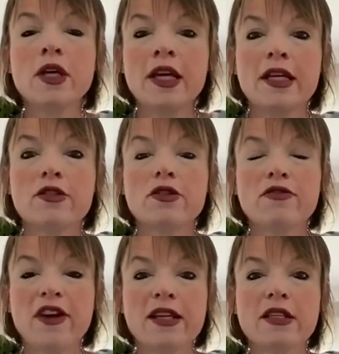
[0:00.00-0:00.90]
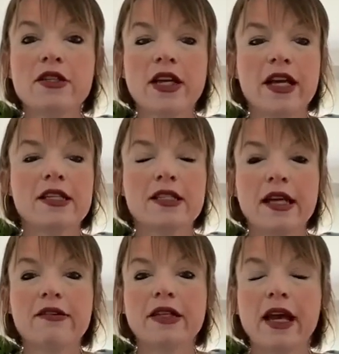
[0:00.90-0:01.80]
is use Fred in your head to
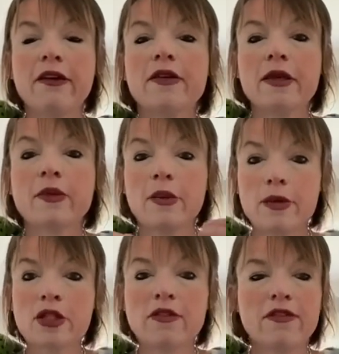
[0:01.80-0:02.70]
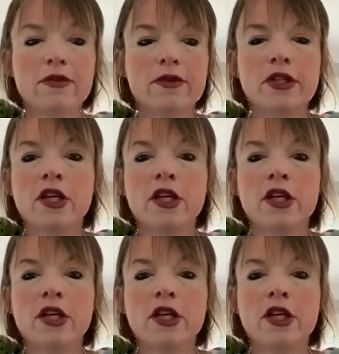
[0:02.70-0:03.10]
sound it out, and then when I push it forward,